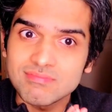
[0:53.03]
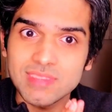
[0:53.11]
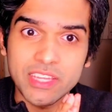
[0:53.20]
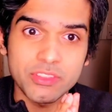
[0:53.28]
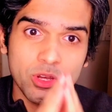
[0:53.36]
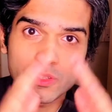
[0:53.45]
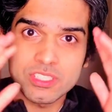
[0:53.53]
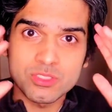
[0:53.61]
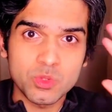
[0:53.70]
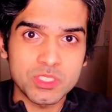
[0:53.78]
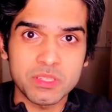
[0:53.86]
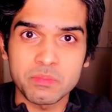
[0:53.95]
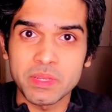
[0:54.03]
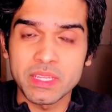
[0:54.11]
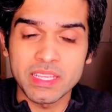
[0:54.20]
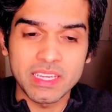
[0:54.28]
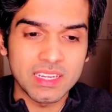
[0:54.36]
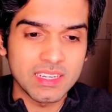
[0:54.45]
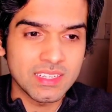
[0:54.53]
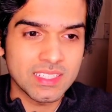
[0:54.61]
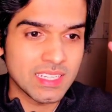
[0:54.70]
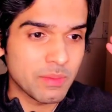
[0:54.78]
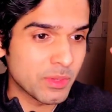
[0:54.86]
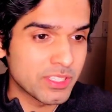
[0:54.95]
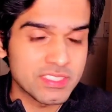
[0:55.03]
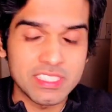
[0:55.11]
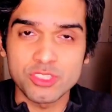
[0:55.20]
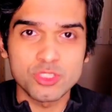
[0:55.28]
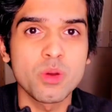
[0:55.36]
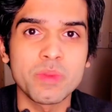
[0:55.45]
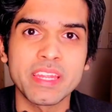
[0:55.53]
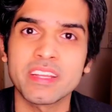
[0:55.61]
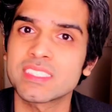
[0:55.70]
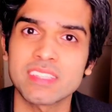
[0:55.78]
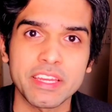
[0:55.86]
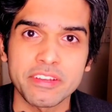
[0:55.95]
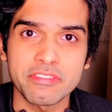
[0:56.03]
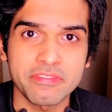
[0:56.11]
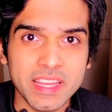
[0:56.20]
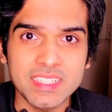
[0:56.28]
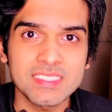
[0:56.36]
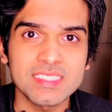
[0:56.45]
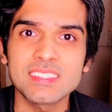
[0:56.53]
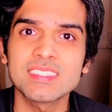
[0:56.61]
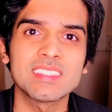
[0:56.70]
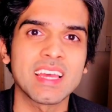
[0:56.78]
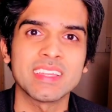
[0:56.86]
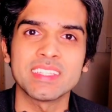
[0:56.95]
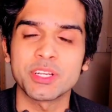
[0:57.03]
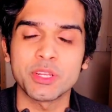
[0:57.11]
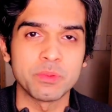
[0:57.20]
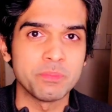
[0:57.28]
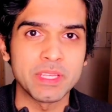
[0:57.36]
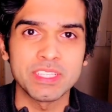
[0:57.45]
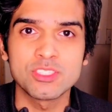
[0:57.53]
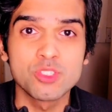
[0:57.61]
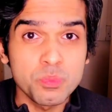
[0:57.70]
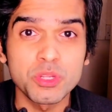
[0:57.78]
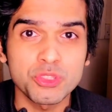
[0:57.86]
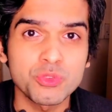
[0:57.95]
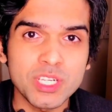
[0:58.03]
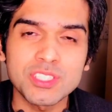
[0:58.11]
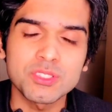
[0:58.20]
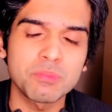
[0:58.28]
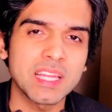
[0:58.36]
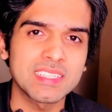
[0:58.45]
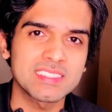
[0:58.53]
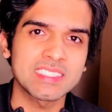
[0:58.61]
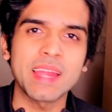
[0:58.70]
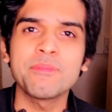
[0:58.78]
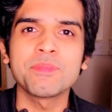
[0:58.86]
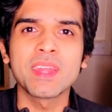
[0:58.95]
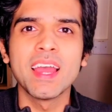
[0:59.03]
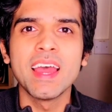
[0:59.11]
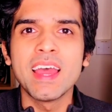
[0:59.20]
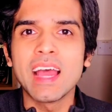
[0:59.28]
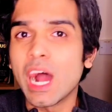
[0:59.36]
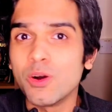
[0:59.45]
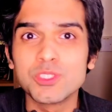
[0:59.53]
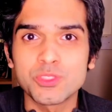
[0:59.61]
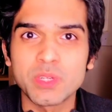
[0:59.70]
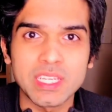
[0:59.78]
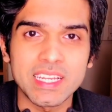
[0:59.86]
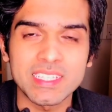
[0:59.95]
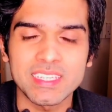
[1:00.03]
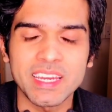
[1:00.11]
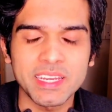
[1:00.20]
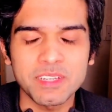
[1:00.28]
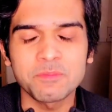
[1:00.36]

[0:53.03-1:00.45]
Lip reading: I thought this was going to be, I'm going to see so many excited faces and they're going to be super thrilled to play this game. I was really excited.